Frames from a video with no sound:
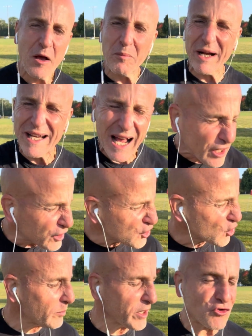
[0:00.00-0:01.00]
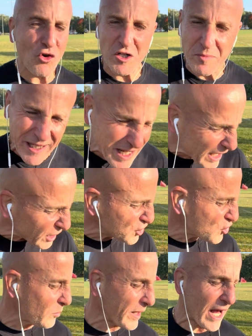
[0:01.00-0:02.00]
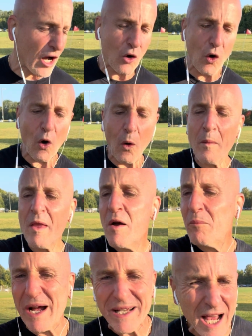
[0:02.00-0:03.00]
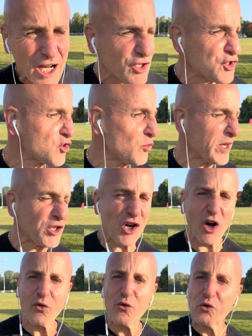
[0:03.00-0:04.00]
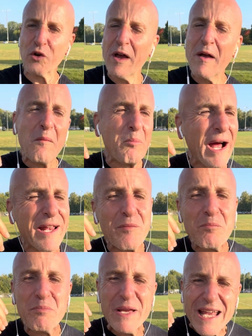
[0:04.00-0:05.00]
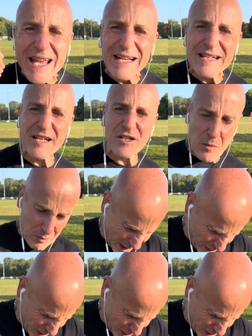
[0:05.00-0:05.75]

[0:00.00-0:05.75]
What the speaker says: by not consuming drugs, by not consuming alcohol, by not consuming junk food, by by